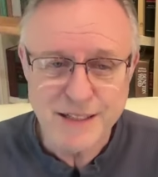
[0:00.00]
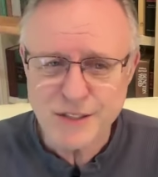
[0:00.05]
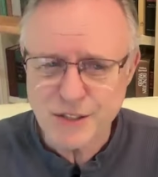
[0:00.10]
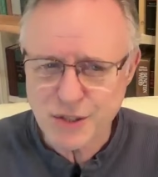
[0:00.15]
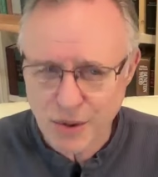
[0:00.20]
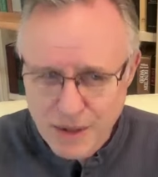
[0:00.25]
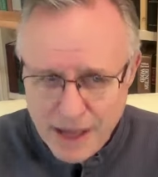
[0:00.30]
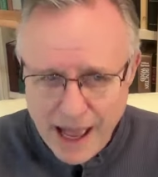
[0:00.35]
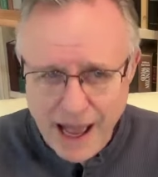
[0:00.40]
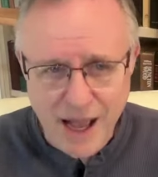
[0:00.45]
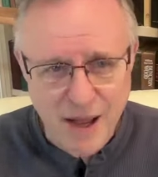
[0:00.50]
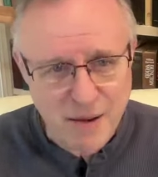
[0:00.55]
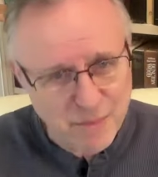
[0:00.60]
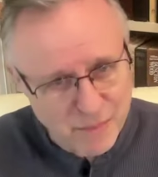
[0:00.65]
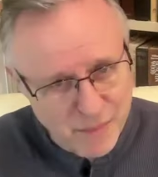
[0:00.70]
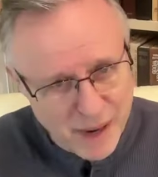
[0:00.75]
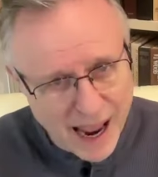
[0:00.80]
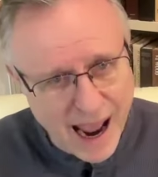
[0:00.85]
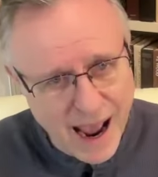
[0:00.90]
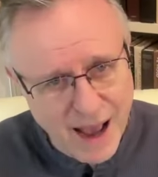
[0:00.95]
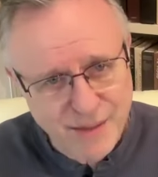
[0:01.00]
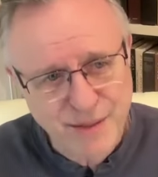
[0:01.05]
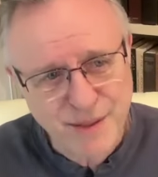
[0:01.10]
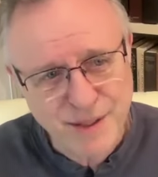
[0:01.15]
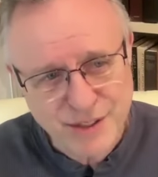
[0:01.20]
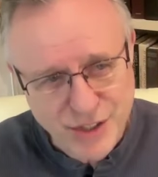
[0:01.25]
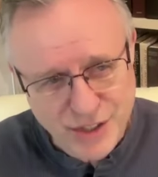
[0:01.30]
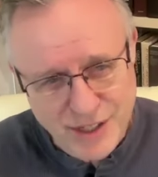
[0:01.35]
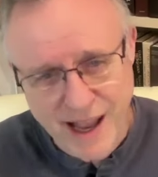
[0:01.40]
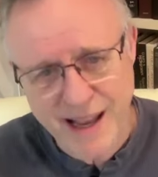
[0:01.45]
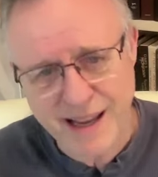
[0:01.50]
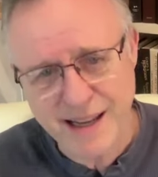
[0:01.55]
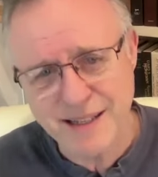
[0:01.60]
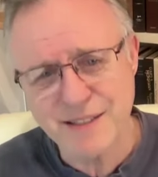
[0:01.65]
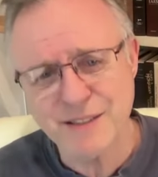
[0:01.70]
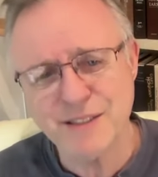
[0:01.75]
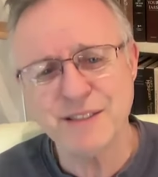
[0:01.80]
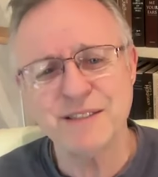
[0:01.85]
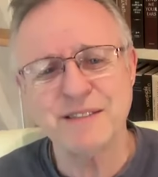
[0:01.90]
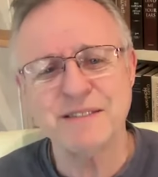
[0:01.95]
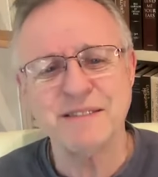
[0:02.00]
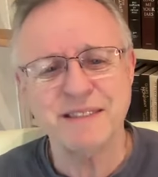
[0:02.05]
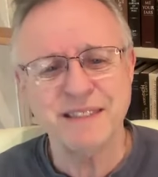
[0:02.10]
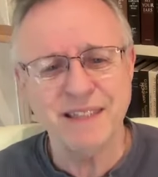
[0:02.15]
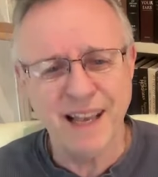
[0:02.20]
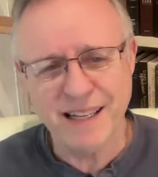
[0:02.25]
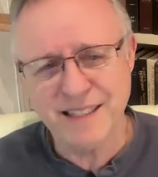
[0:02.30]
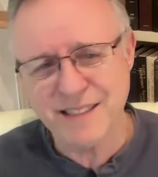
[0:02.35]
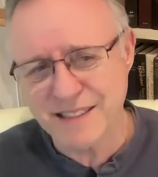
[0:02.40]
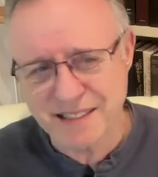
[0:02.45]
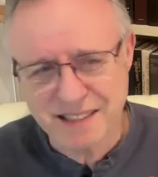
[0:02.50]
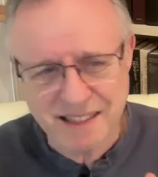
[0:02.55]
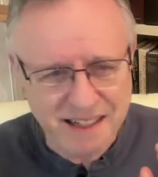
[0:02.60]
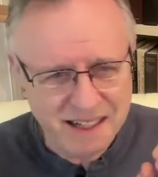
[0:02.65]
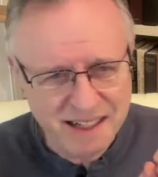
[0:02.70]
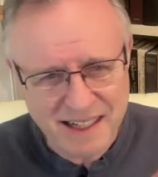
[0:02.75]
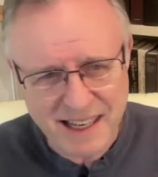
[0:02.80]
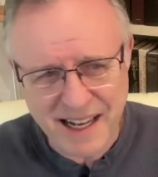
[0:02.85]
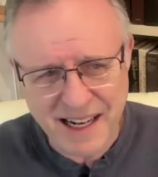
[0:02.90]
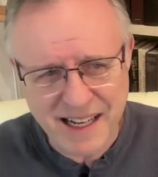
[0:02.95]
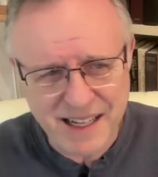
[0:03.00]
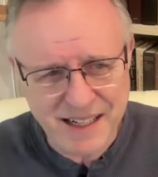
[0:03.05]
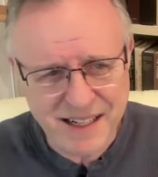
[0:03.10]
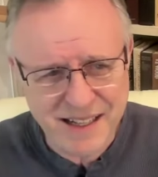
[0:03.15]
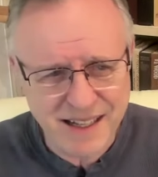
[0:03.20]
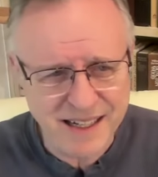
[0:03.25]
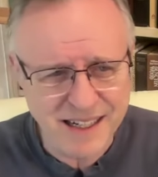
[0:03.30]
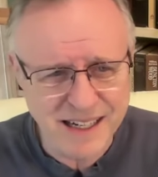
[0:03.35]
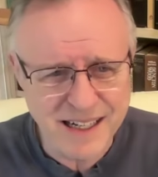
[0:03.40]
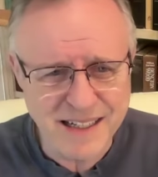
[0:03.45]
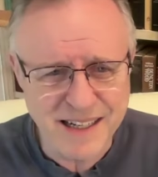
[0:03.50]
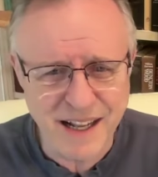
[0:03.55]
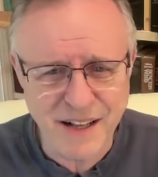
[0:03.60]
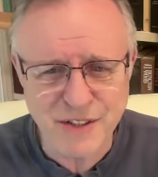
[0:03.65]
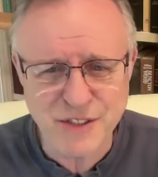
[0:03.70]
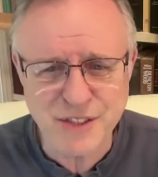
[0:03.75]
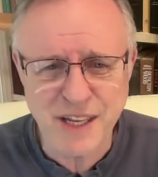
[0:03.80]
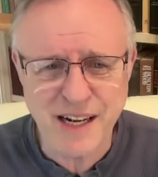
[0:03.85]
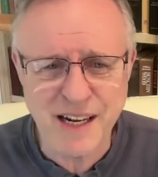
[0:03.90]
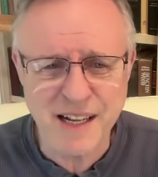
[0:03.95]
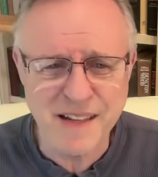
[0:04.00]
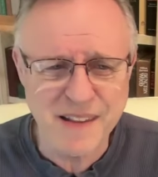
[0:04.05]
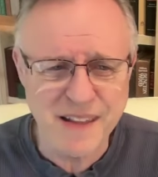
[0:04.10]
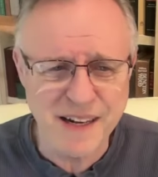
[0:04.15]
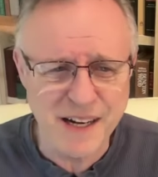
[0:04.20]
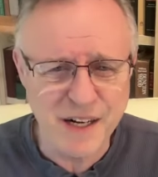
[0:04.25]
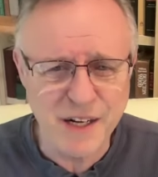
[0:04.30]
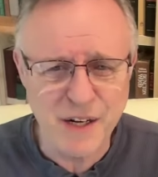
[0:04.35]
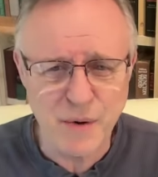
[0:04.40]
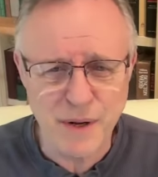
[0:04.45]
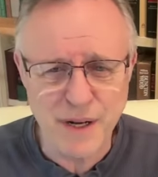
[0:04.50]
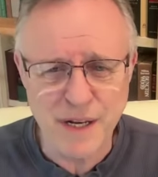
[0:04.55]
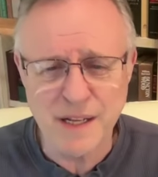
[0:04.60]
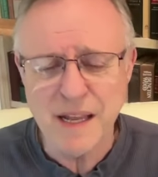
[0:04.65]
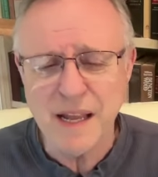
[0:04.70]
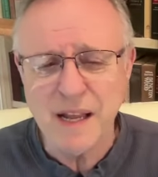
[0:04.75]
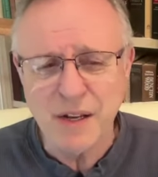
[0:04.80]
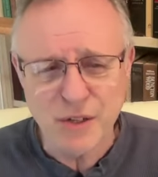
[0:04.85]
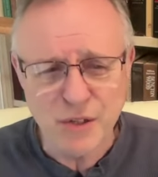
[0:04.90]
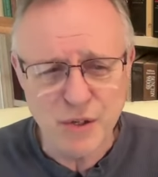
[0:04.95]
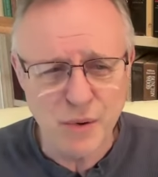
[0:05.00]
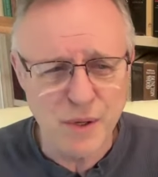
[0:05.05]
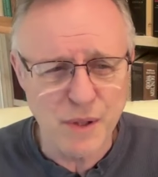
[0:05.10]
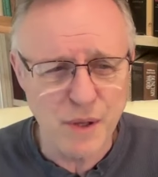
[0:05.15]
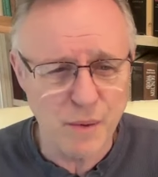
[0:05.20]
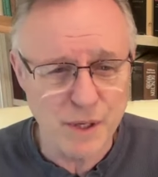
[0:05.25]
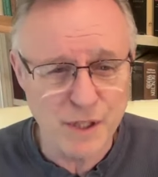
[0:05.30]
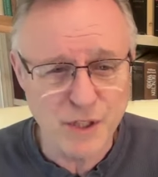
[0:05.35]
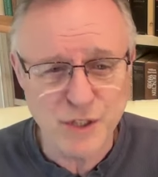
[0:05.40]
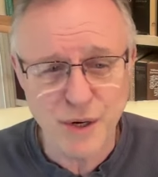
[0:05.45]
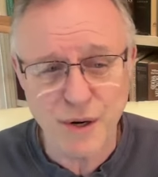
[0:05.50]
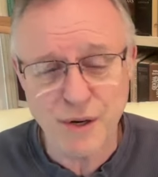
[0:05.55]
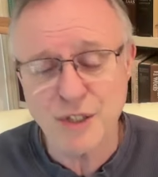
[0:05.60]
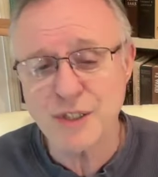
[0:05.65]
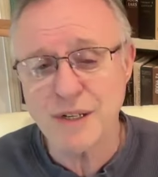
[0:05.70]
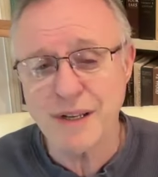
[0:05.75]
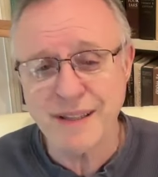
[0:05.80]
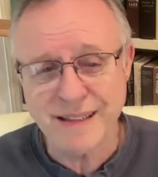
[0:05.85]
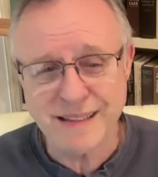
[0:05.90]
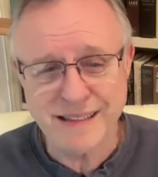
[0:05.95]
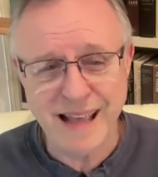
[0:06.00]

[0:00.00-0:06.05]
So yeah, math, science, yes, getting into the details, getting into the nitty-gritty, doing the research.